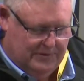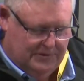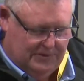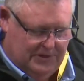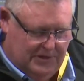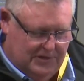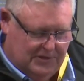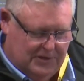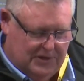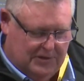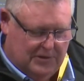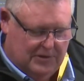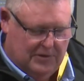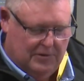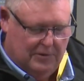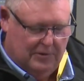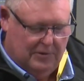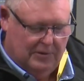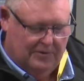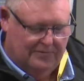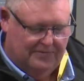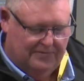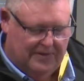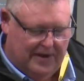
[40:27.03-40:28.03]
He's in the Hall
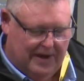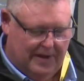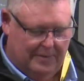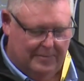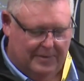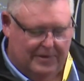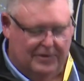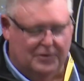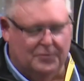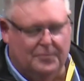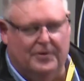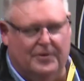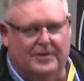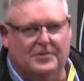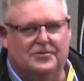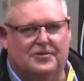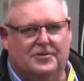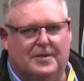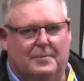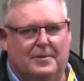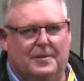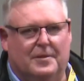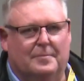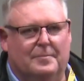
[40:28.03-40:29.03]
of Fame. He's bred
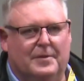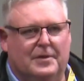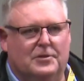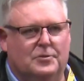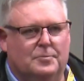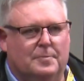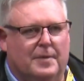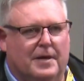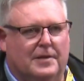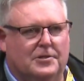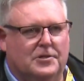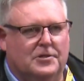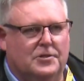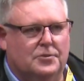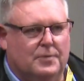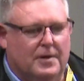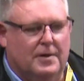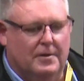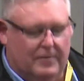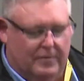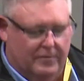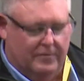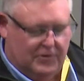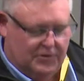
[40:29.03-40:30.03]
some of the best budgies
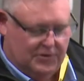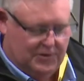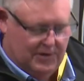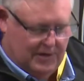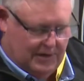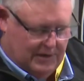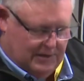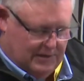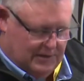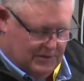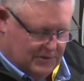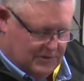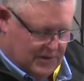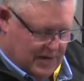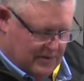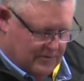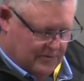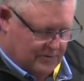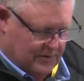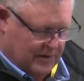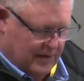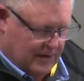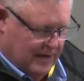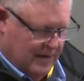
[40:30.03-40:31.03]
we've ever seen in this
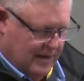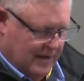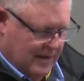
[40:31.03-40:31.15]
country.